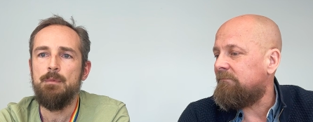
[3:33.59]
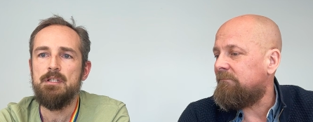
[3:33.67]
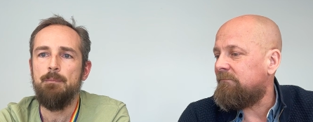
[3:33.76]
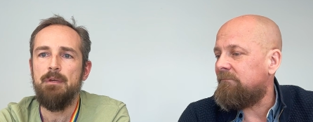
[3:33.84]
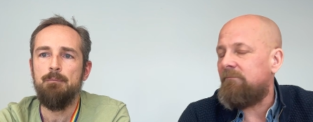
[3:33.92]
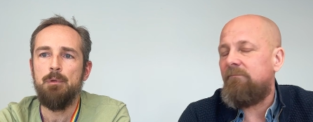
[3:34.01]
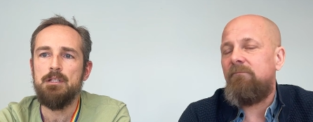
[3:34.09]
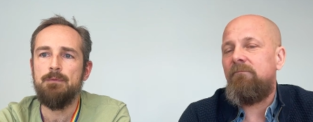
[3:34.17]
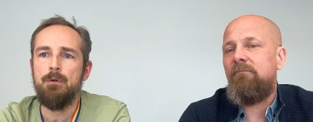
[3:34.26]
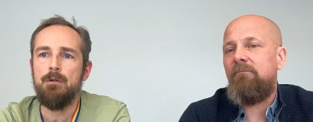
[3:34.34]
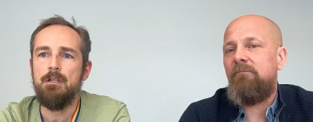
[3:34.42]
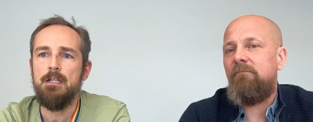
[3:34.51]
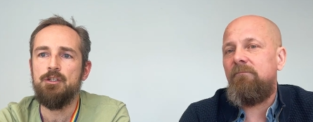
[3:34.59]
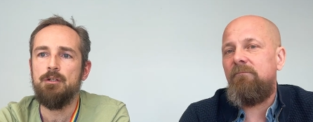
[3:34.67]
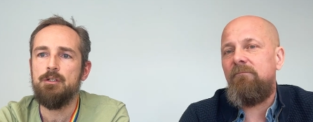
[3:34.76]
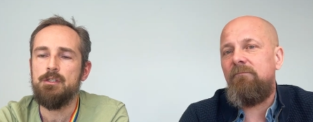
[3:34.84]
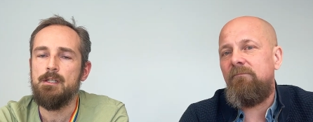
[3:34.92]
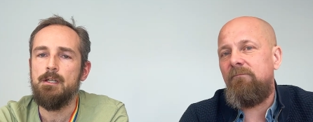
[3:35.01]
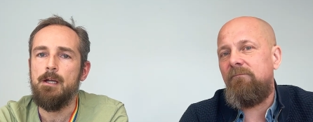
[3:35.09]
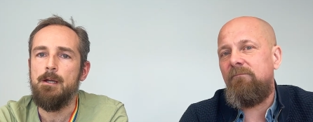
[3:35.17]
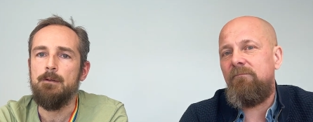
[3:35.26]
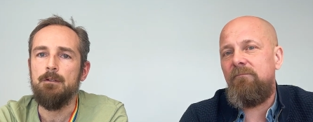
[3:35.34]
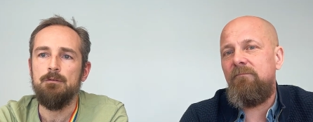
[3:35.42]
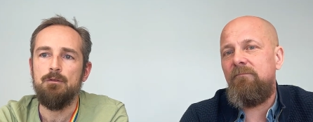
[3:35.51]
Speaker 1: is a big plus for teachers
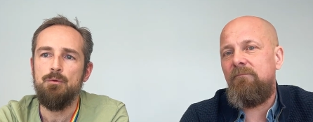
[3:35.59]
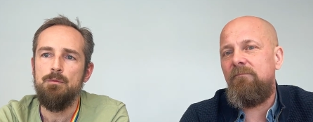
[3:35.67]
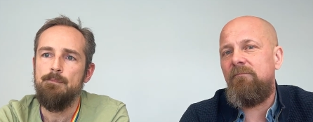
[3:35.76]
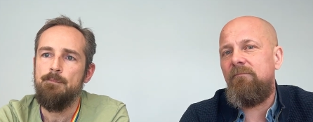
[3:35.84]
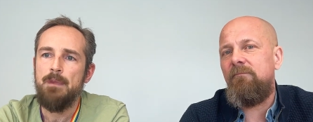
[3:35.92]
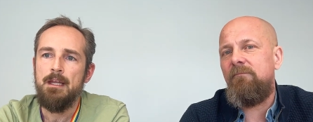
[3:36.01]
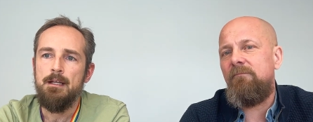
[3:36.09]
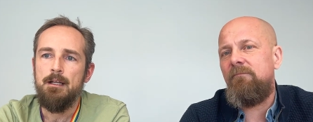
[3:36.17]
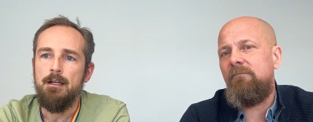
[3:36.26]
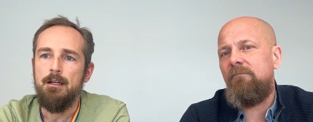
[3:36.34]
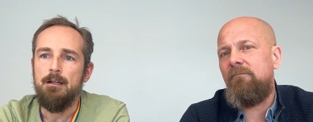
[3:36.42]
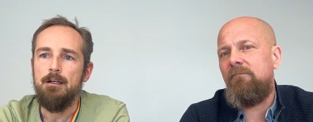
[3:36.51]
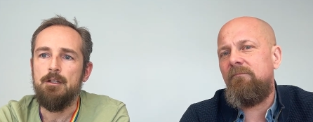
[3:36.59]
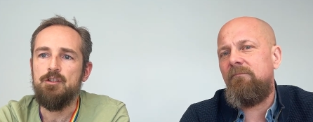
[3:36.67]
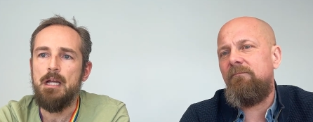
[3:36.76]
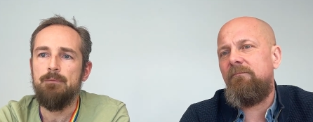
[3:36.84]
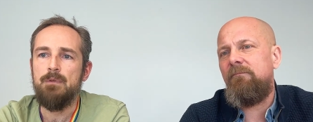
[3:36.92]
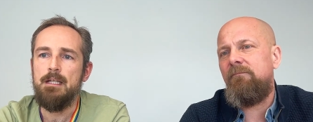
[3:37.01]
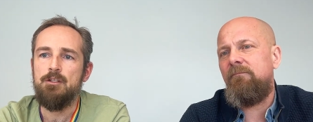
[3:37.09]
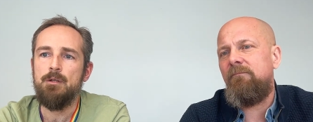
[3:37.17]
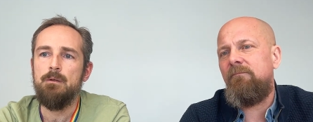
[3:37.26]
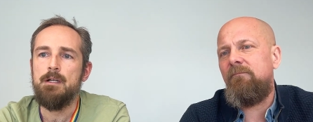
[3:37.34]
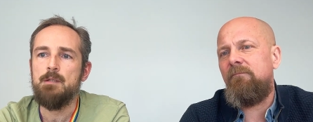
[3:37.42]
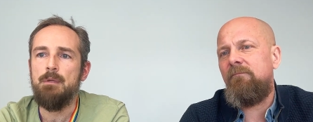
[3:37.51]
uh, too. Uh, Jamf
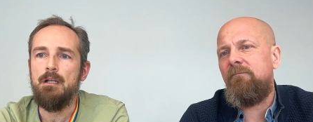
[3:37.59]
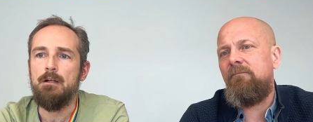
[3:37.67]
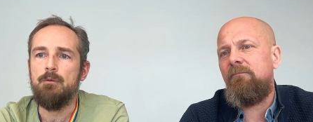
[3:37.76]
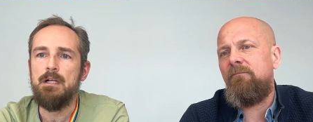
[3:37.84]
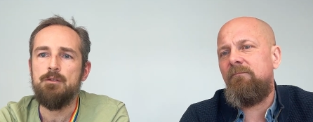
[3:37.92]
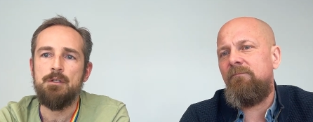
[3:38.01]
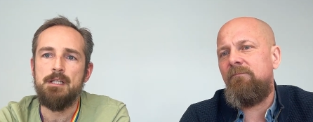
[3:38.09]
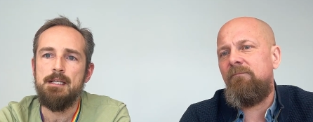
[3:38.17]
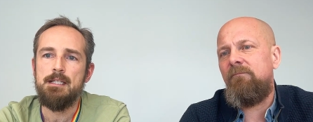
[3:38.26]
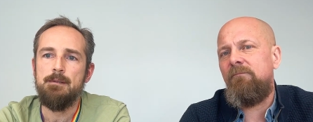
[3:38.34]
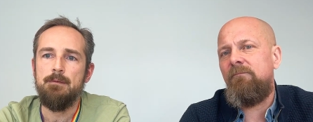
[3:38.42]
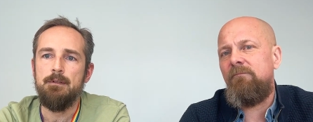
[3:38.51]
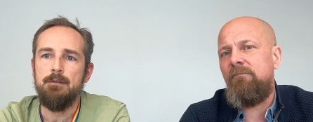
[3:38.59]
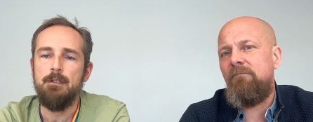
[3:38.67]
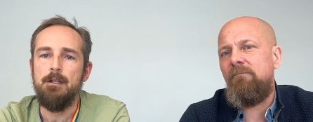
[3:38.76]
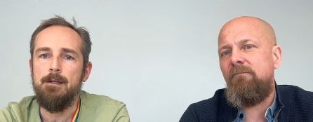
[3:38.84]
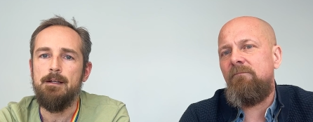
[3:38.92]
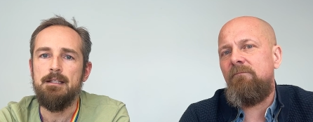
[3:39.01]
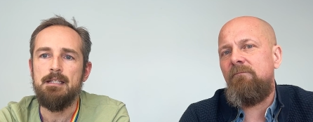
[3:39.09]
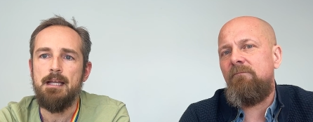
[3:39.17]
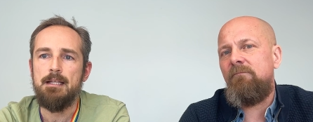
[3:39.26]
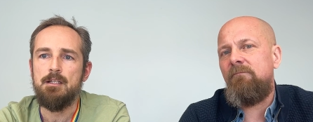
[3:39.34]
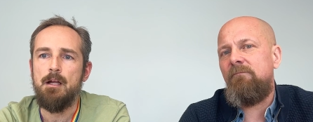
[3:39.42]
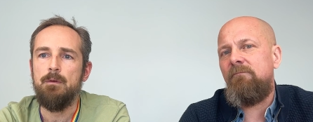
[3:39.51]
Teacher has been a great success. Uh, it's
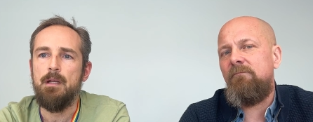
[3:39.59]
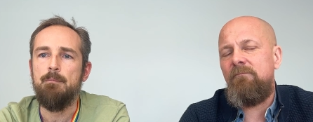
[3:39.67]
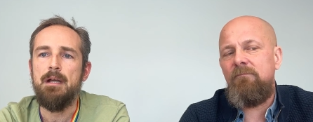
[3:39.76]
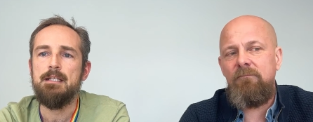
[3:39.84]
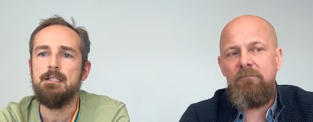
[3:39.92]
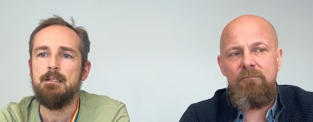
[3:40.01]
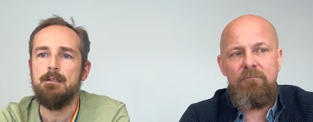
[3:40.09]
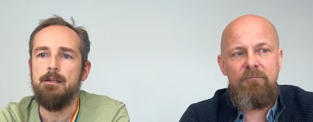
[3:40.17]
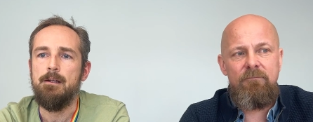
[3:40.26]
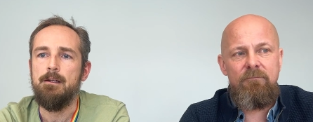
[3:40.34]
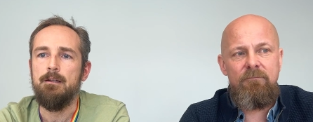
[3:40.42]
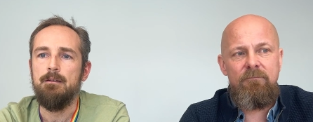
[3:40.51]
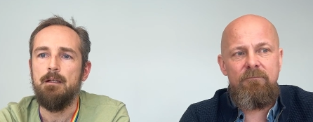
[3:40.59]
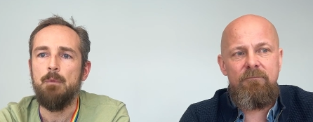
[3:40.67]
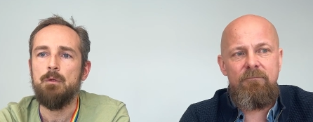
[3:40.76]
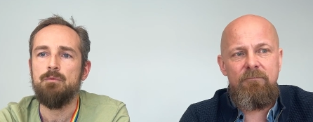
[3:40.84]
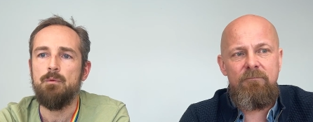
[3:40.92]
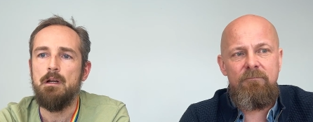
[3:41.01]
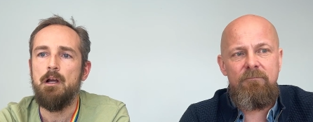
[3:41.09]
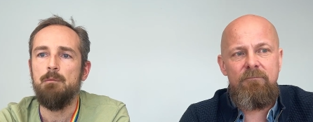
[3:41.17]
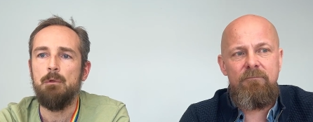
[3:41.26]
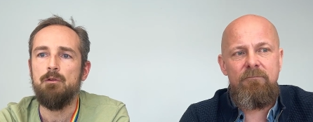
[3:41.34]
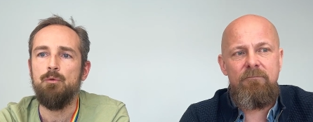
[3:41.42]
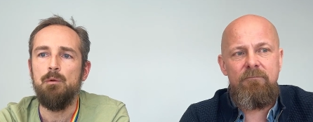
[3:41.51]
hands down the best uh, and most
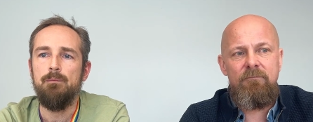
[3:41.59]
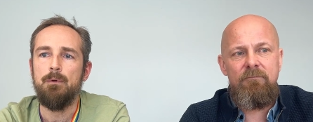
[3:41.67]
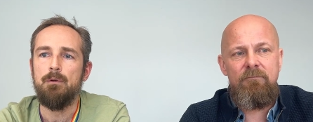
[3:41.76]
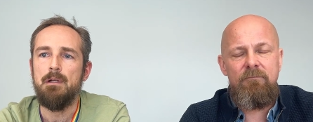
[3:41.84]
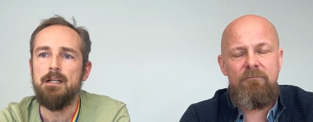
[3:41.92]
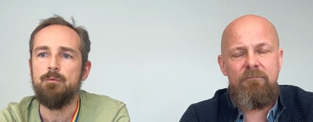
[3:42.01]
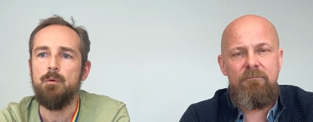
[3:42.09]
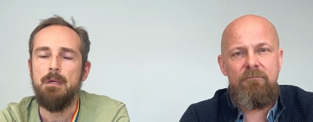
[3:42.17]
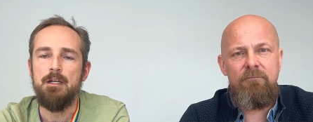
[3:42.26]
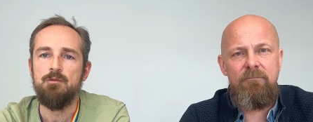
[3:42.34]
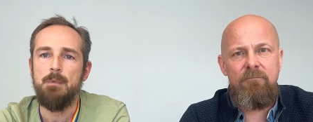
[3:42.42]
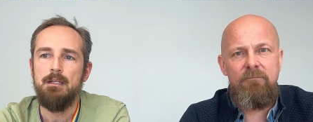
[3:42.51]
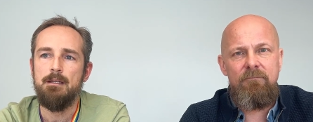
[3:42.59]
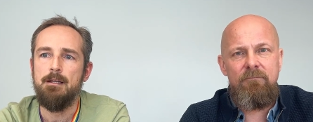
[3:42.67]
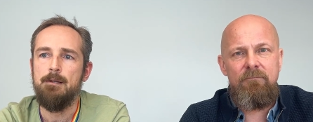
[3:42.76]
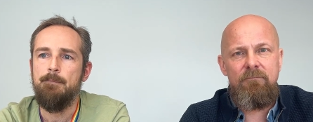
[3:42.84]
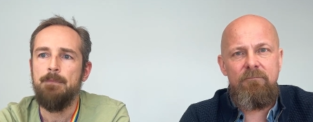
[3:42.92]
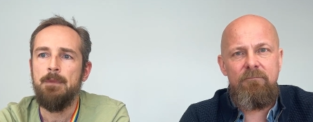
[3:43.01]
reliable tool for classroom management uh,